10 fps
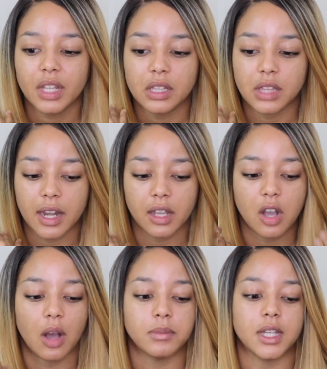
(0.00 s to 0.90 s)
let it
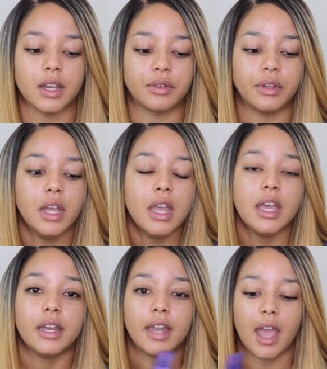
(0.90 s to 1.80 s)
calm down.
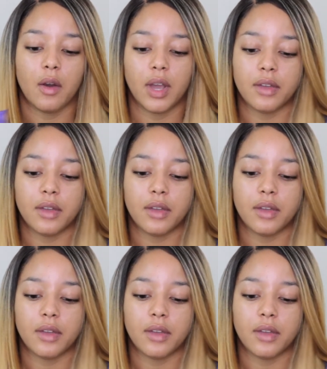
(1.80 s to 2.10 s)
Now,